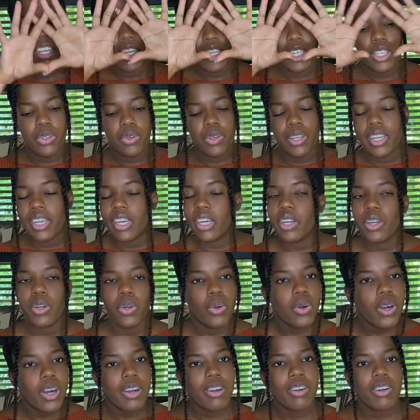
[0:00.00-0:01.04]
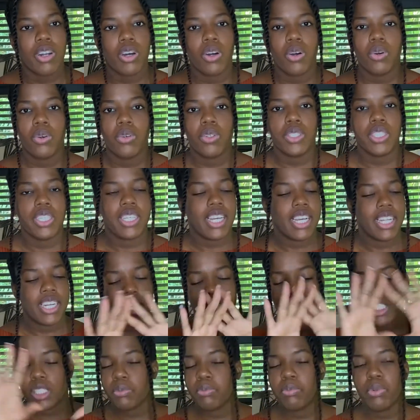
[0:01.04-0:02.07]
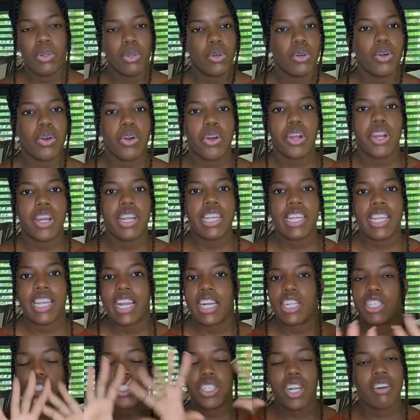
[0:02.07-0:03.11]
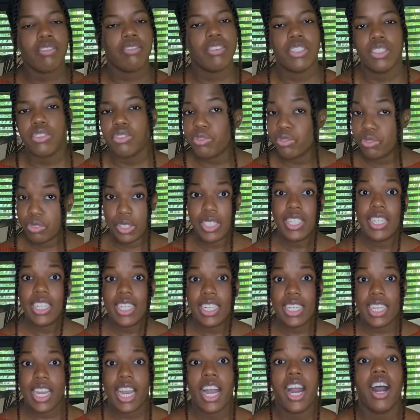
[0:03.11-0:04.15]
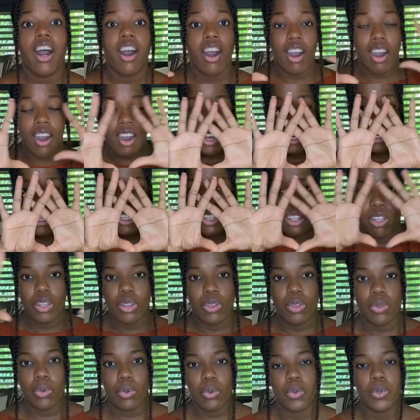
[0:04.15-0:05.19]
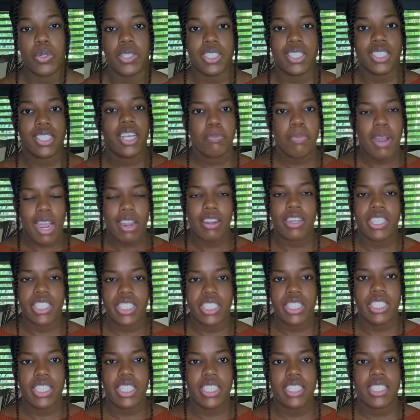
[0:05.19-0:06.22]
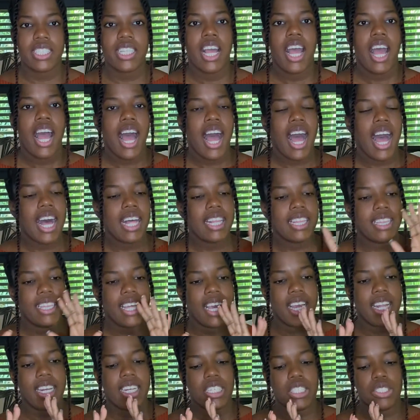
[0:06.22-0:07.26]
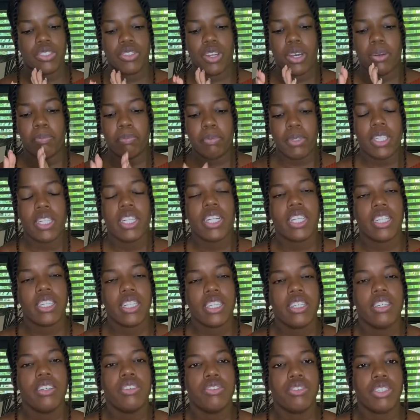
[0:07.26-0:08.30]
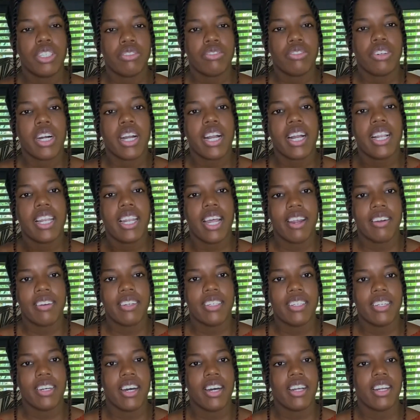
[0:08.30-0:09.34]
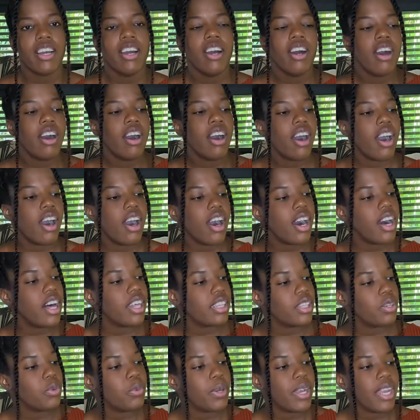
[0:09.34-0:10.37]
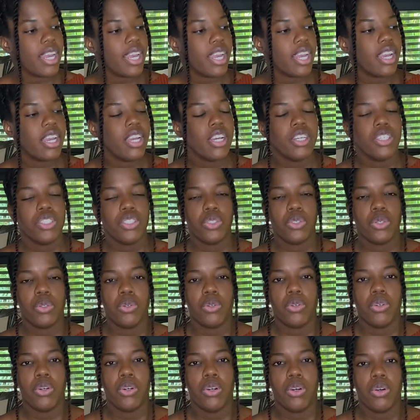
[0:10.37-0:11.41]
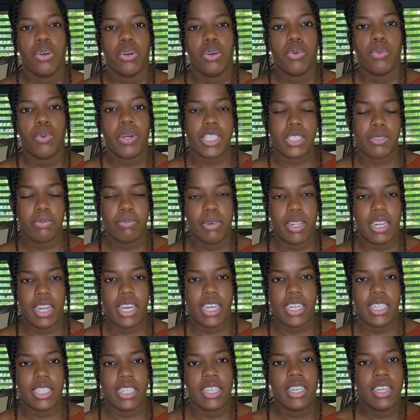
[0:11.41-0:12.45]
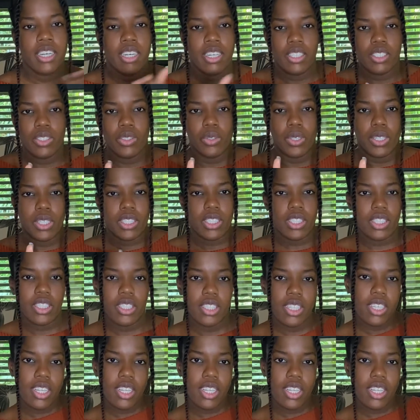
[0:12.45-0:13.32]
You can go around, you can explore, you can travel freely on those parishes, and then it's from Milk River, Clarendon, all the way to Westmoreland. So it's